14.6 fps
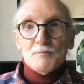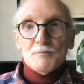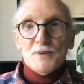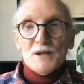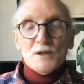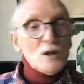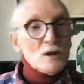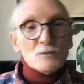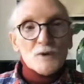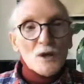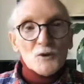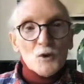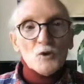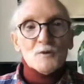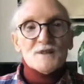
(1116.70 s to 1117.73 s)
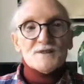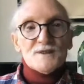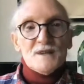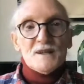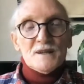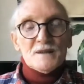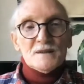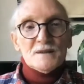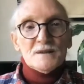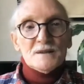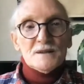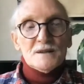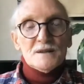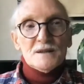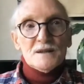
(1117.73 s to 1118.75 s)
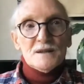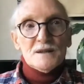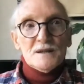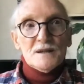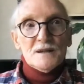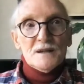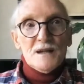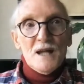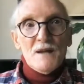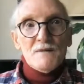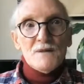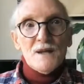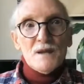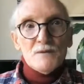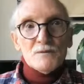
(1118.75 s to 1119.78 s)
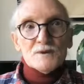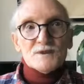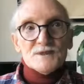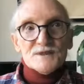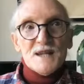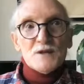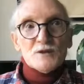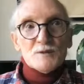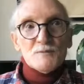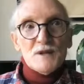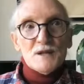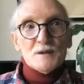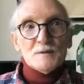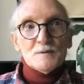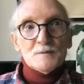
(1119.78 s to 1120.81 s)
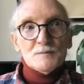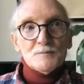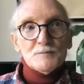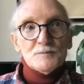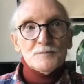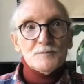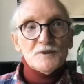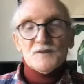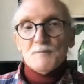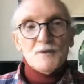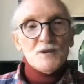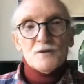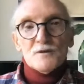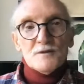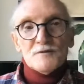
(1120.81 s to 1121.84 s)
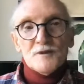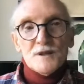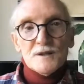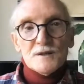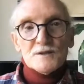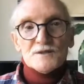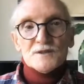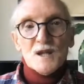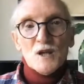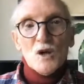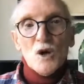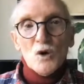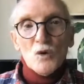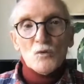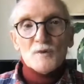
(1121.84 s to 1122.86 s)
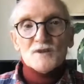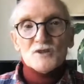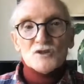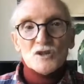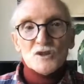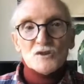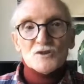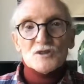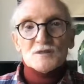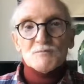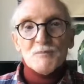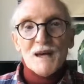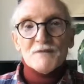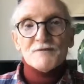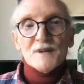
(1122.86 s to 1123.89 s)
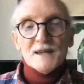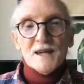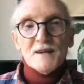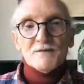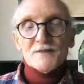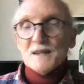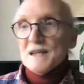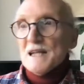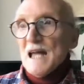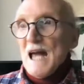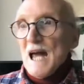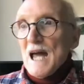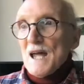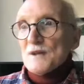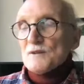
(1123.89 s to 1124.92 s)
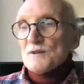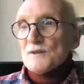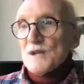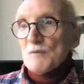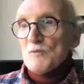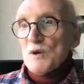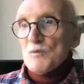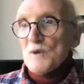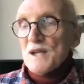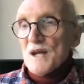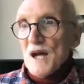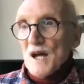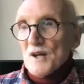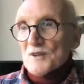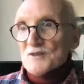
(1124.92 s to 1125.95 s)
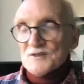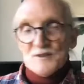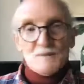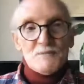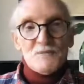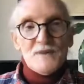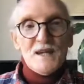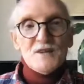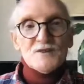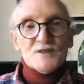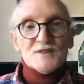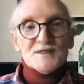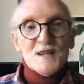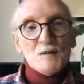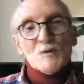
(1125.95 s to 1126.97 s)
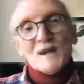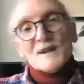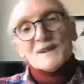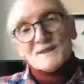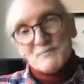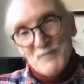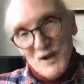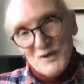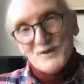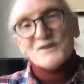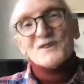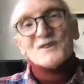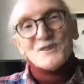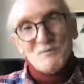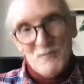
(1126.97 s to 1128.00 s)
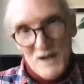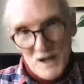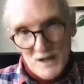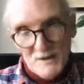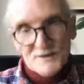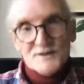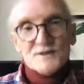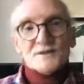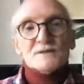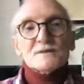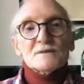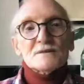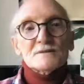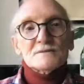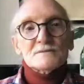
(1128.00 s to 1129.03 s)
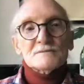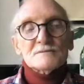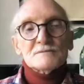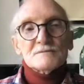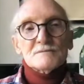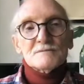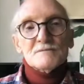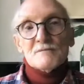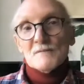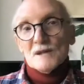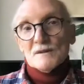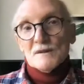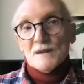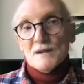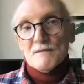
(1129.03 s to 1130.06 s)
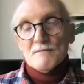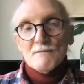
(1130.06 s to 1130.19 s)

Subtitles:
But no, not always there. And they would say to me, but they've been doing it for years. They always charge us BAF and CAF. And then when we ask them, they just say, well, it's part of the shipping costs. Okay.